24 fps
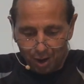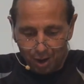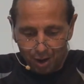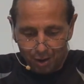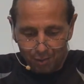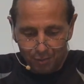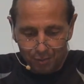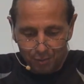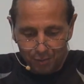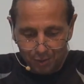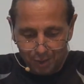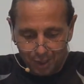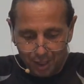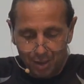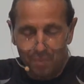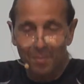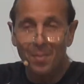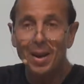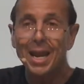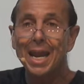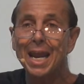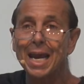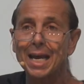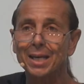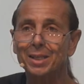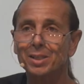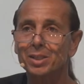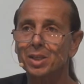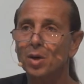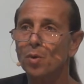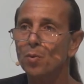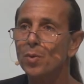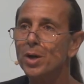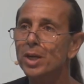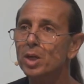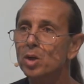of commands
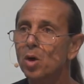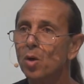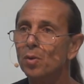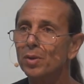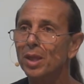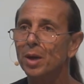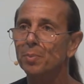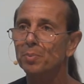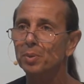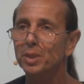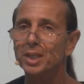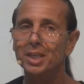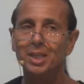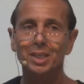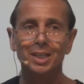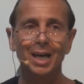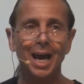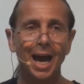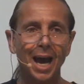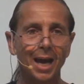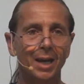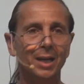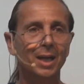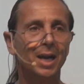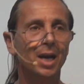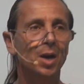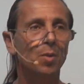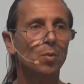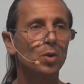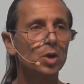that we know that please God.